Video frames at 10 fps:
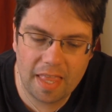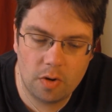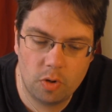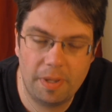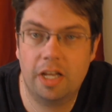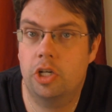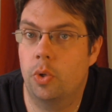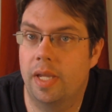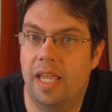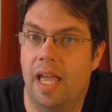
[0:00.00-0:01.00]
Rebecca
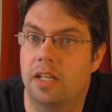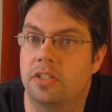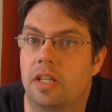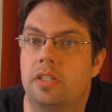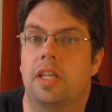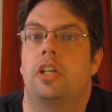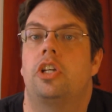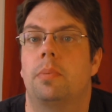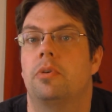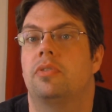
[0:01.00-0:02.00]
Choiquette, Sunset
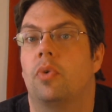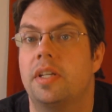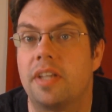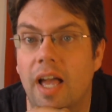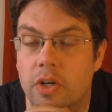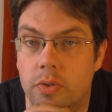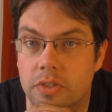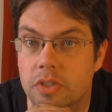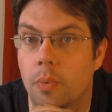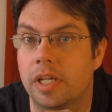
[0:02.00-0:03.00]
Shimmer's voice actress,
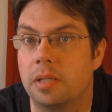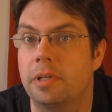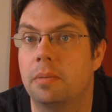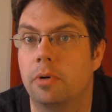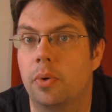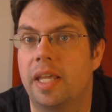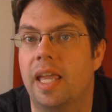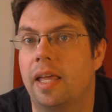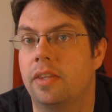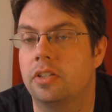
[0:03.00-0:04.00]
is going to be at
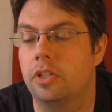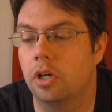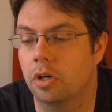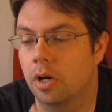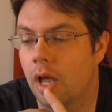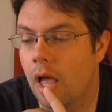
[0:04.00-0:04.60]
BronyCAN this year.